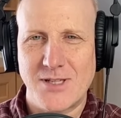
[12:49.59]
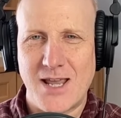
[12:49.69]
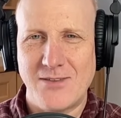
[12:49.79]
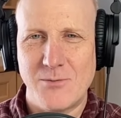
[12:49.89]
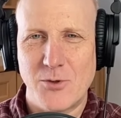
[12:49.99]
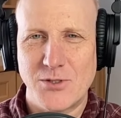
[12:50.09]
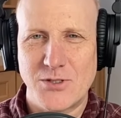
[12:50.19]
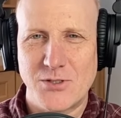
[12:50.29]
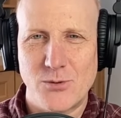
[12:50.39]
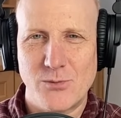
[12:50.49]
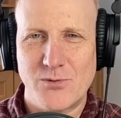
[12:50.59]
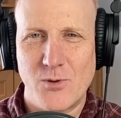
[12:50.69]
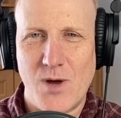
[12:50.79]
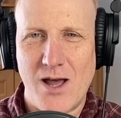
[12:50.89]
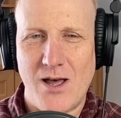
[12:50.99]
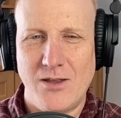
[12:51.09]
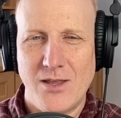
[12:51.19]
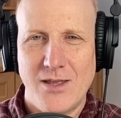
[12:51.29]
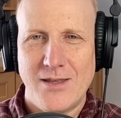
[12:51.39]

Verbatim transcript: down the emergency room for a while.